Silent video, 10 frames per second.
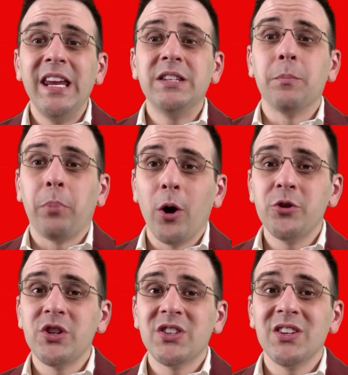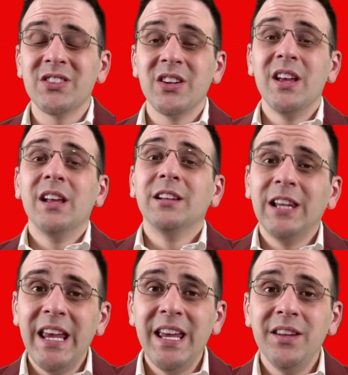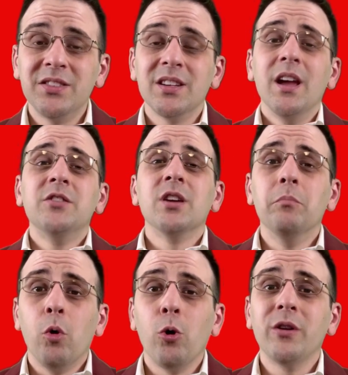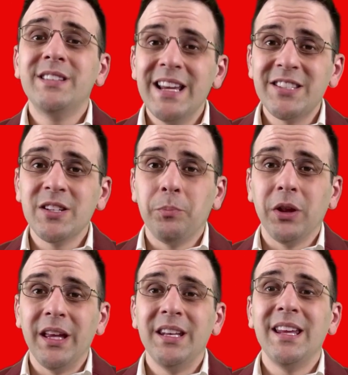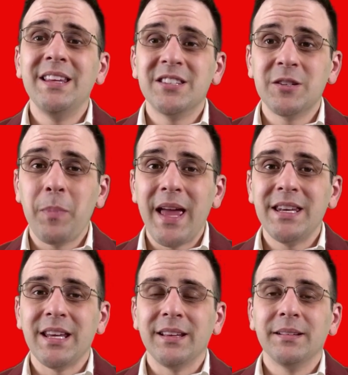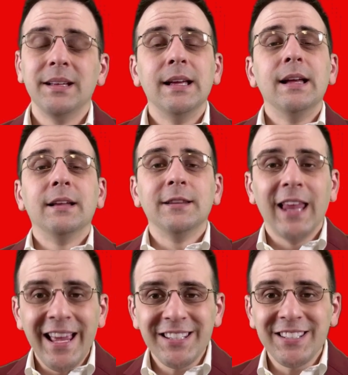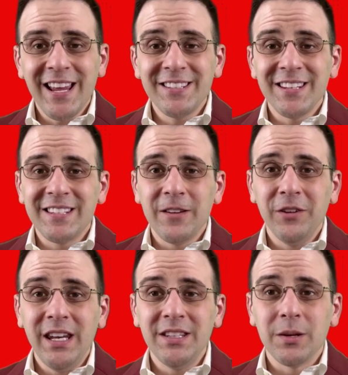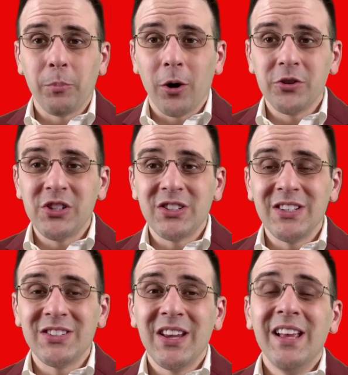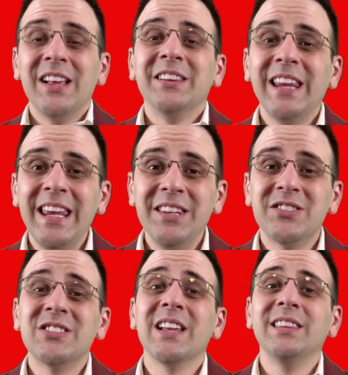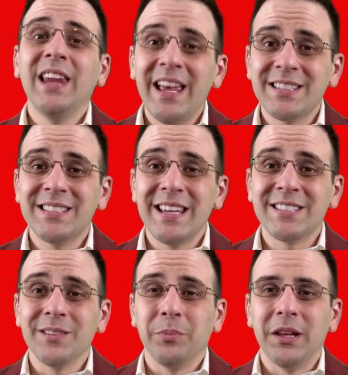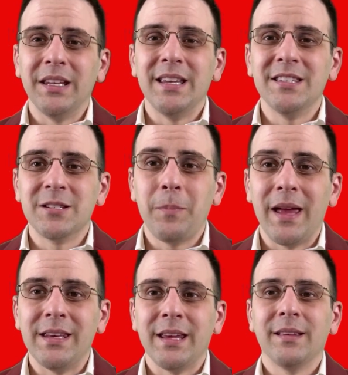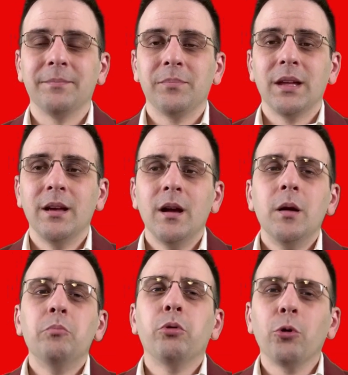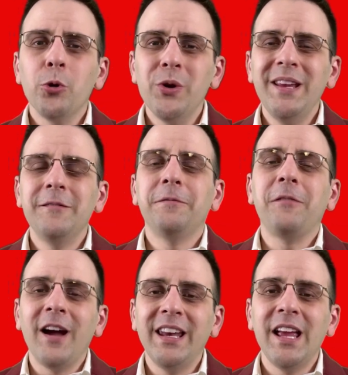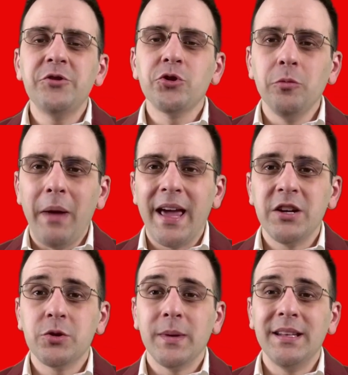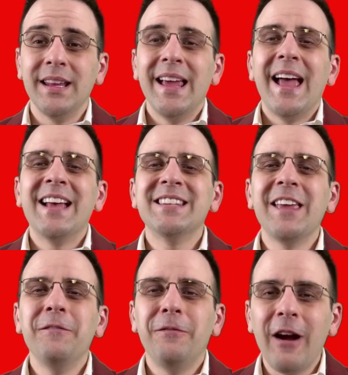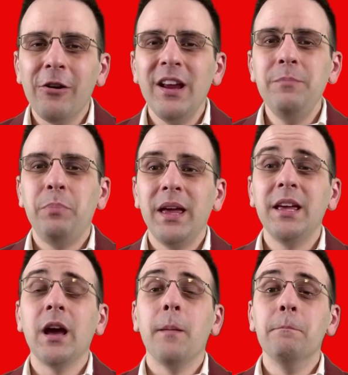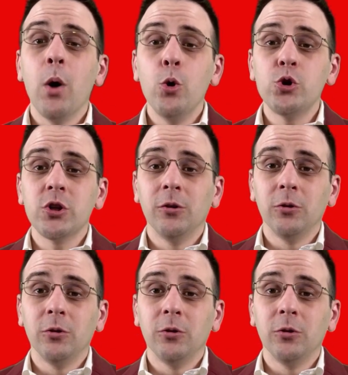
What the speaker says: to purchases leads to more discipline in spending. Less sensitivity to purchases leads to less discipline in spending. Prudent financial management has a very big emotional